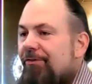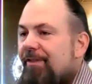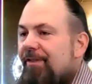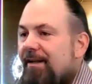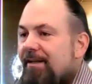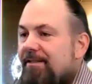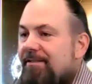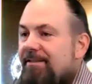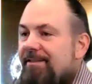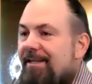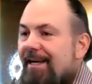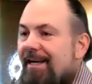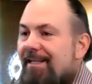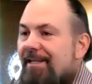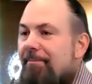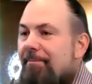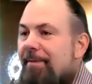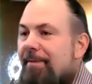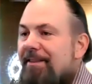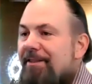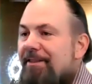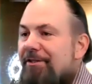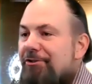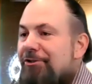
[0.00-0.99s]
They decide to
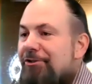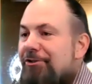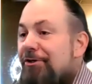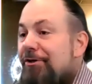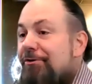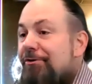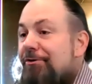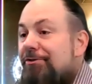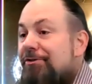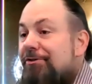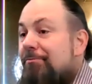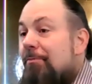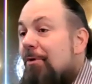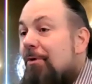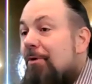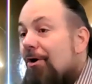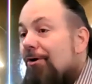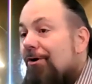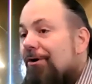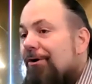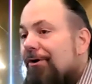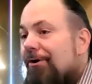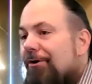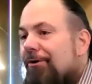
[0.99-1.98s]
make the show
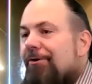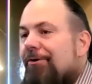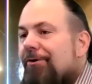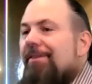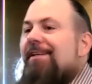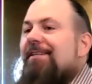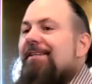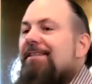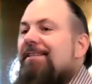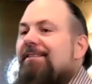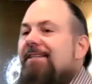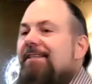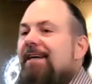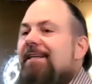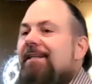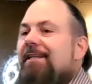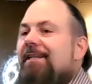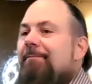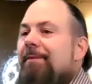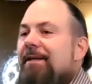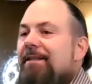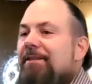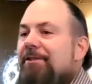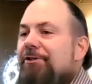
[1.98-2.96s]
smaller or they decide
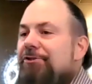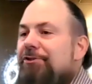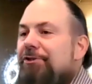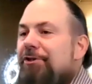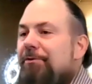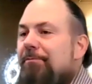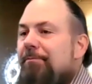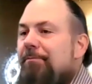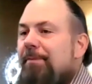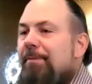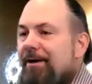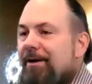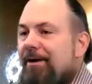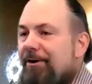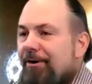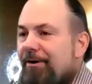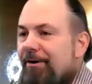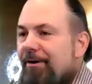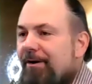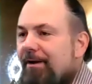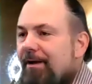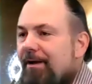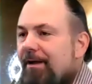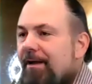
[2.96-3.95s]
to make the show bigger.